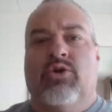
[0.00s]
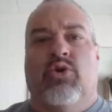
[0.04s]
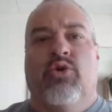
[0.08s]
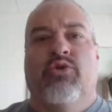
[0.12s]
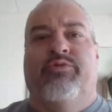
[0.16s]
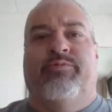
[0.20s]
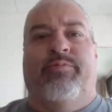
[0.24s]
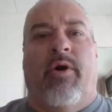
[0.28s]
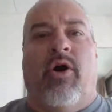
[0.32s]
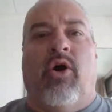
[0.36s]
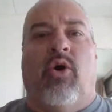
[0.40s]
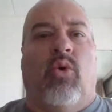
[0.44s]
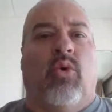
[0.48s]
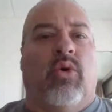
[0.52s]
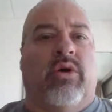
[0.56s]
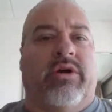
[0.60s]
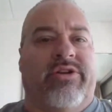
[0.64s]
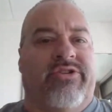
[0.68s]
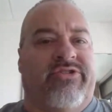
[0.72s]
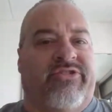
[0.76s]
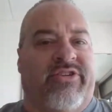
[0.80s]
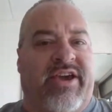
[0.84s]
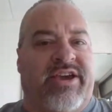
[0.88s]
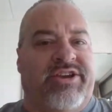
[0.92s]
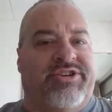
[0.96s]
goofball
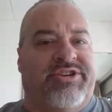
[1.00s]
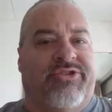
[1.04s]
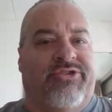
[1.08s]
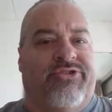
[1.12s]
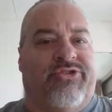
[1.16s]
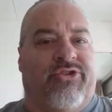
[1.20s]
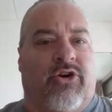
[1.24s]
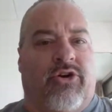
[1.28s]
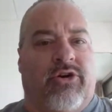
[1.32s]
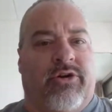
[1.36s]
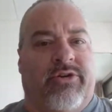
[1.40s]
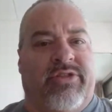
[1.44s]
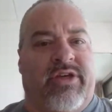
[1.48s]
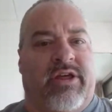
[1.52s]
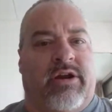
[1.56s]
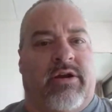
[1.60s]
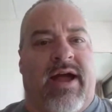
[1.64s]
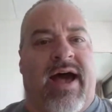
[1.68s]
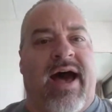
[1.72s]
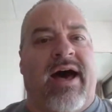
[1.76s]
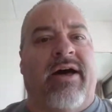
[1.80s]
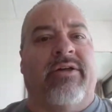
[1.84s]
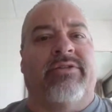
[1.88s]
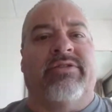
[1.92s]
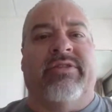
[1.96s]
organizations are that
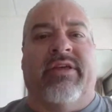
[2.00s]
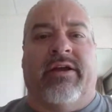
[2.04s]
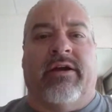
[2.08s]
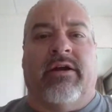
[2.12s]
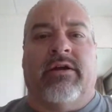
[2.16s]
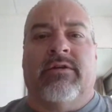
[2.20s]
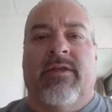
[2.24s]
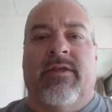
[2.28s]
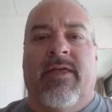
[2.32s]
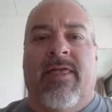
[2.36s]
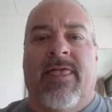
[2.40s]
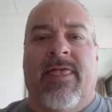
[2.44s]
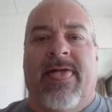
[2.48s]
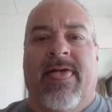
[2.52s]
are out there.